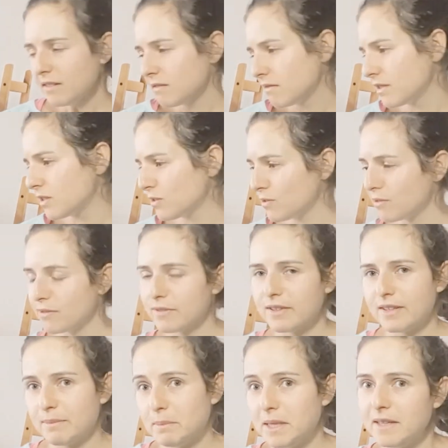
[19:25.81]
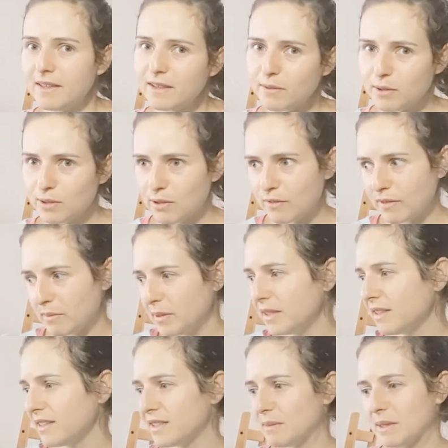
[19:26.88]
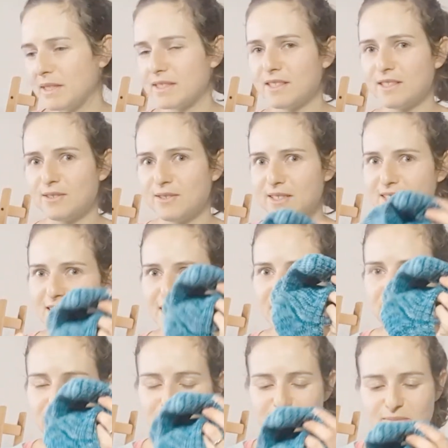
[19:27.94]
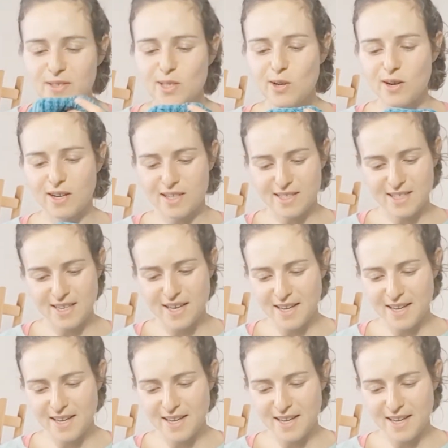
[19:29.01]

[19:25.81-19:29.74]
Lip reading: So the mending will look familiar because it's on the same socks.